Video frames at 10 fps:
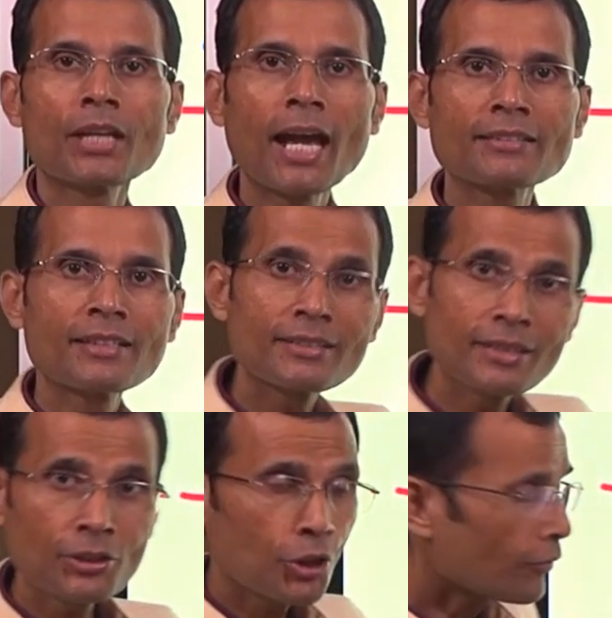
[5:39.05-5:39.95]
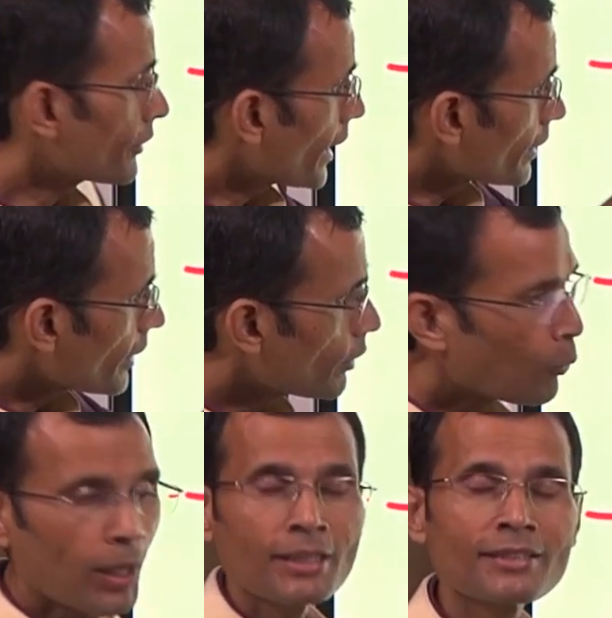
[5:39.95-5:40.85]
as a result of that
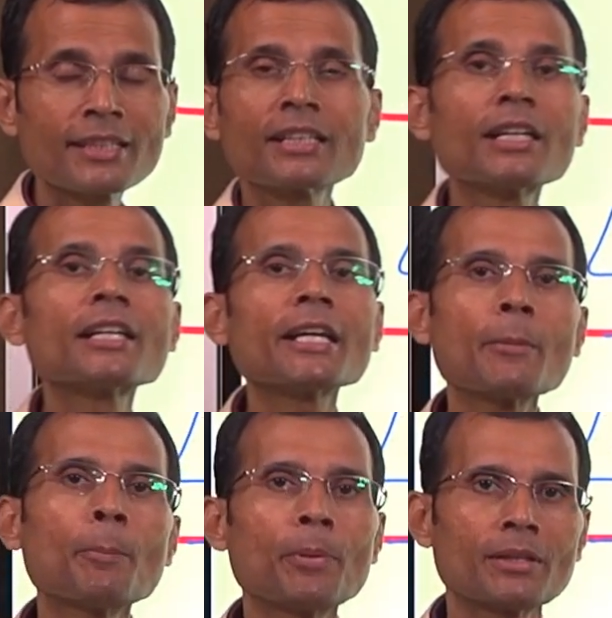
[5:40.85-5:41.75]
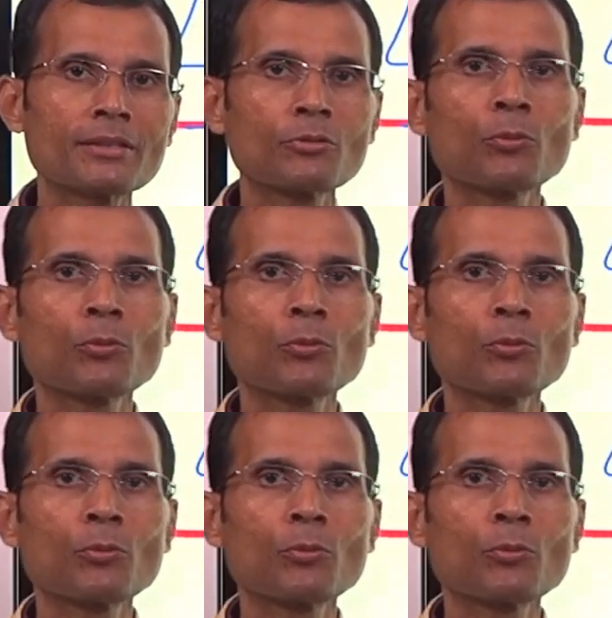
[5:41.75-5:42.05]
one single impulse,